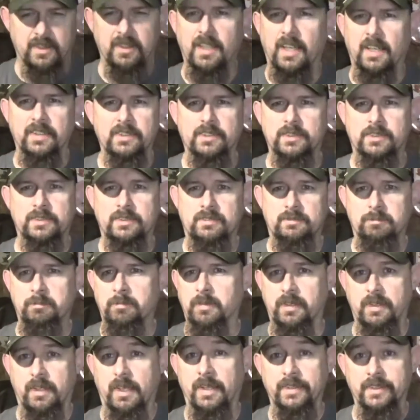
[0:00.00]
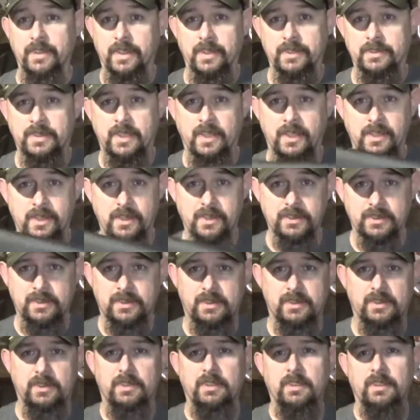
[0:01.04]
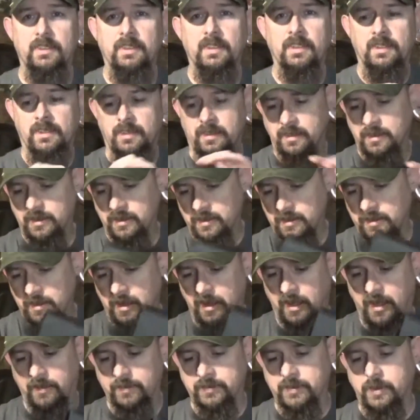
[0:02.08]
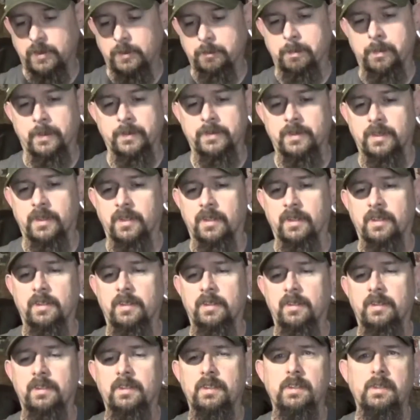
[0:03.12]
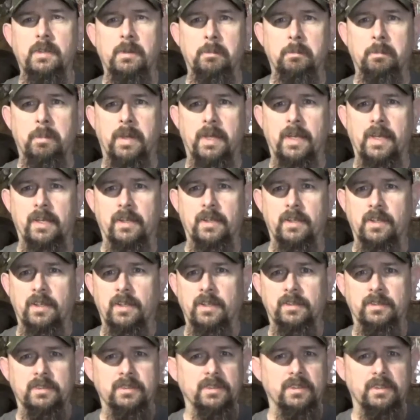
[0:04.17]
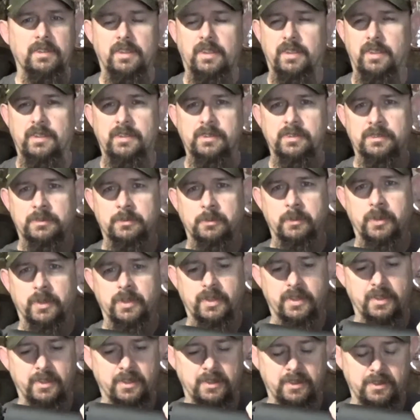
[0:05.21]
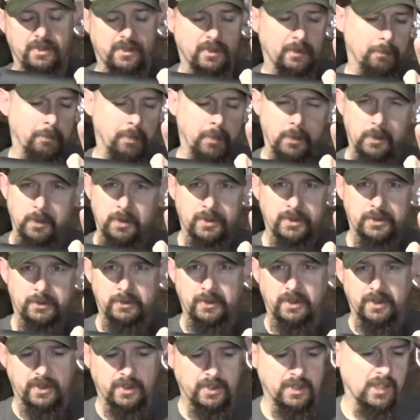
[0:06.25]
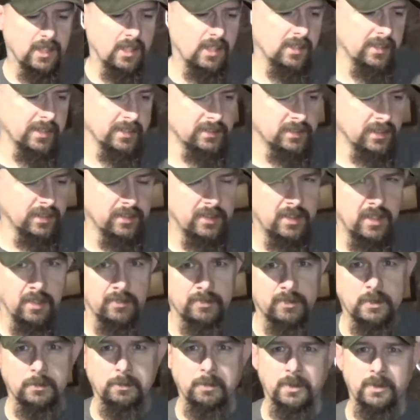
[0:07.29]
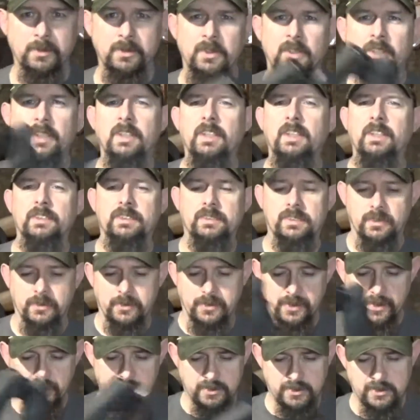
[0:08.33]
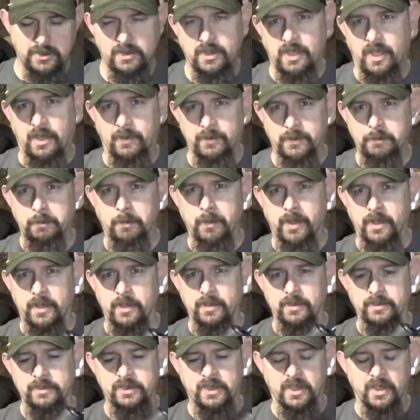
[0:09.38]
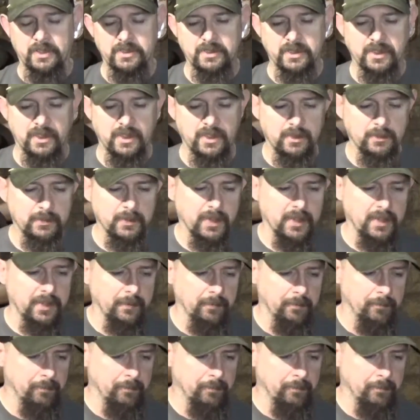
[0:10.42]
I think it's hideous. After you put the pad on, the pull is really long, it's uncomfortable. So this I was planning on changing anyway,